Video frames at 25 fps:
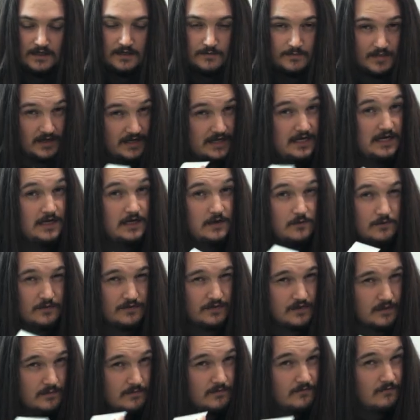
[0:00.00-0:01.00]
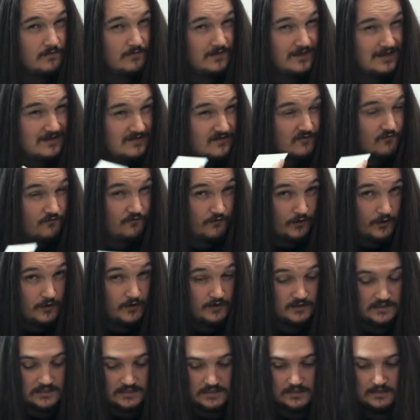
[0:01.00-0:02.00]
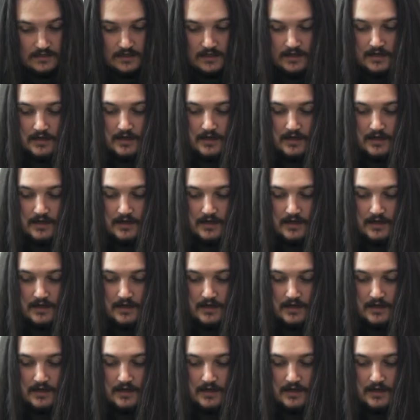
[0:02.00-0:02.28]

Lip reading: But hitting with them this first